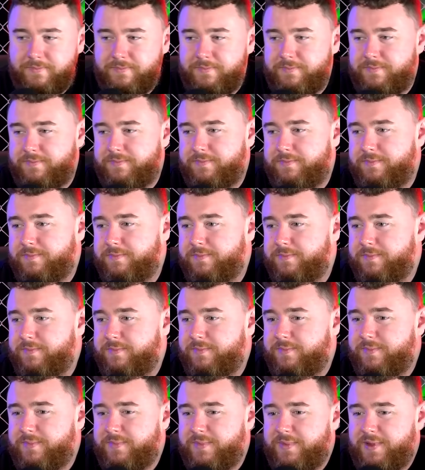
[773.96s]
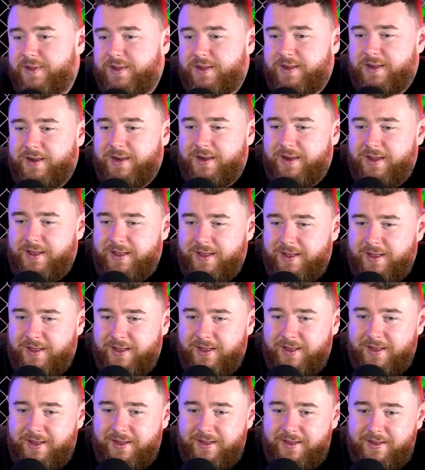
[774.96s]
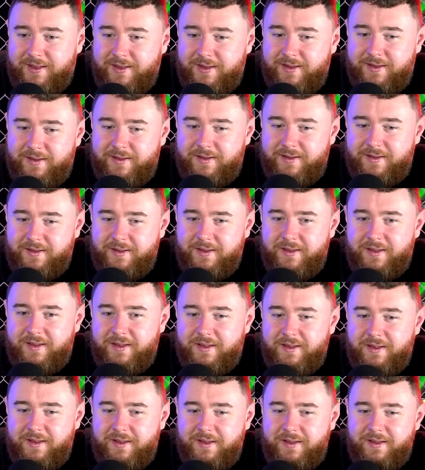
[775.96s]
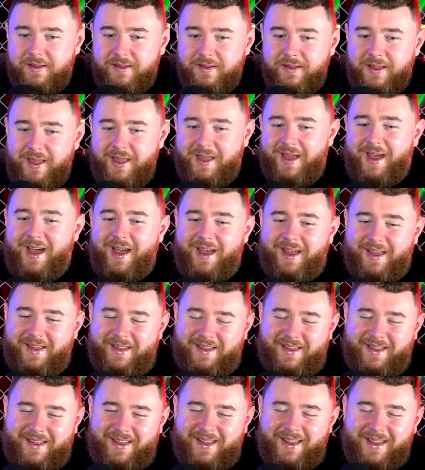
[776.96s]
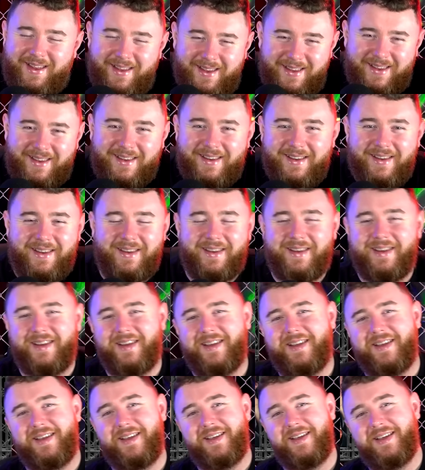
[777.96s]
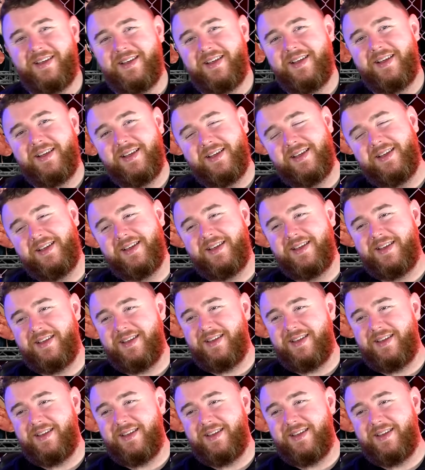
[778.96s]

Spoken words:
The person shown says nothing.